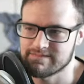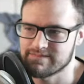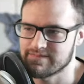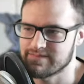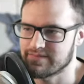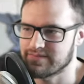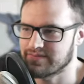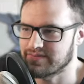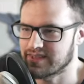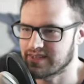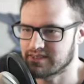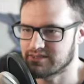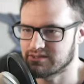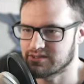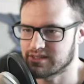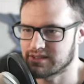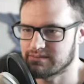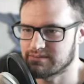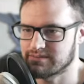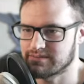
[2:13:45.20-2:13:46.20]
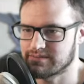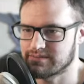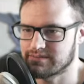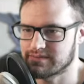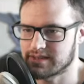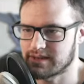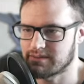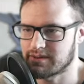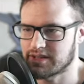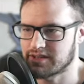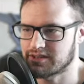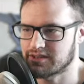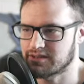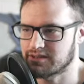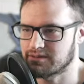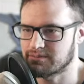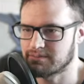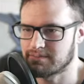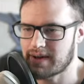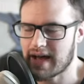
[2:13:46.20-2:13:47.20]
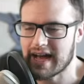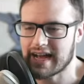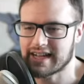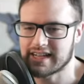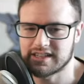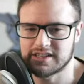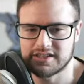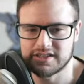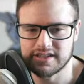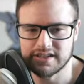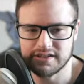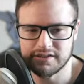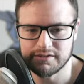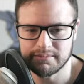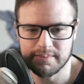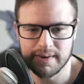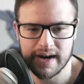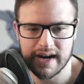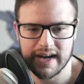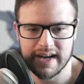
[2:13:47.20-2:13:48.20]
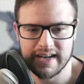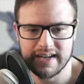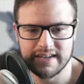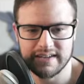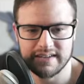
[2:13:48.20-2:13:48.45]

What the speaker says: you know, some other package that you buy.